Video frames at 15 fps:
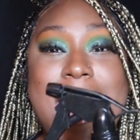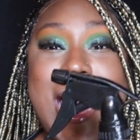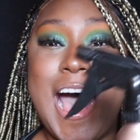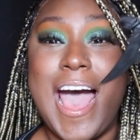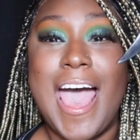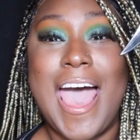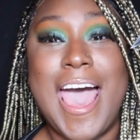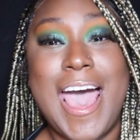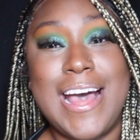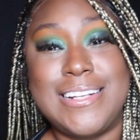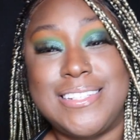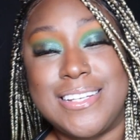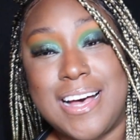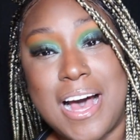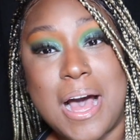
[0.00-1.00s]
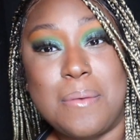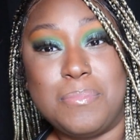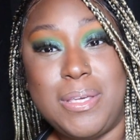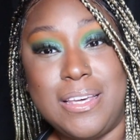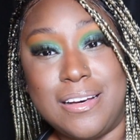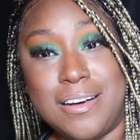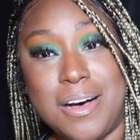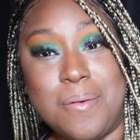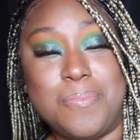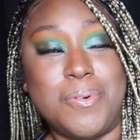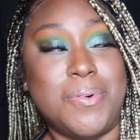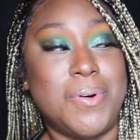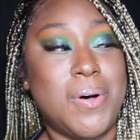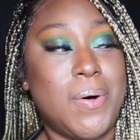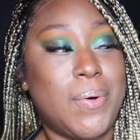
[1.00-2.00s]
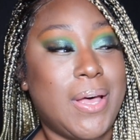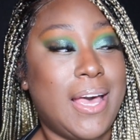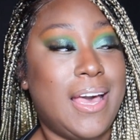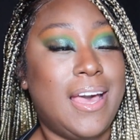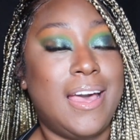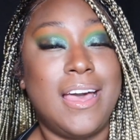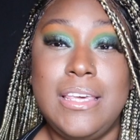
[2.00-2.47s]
I had to cop me a couple, okay?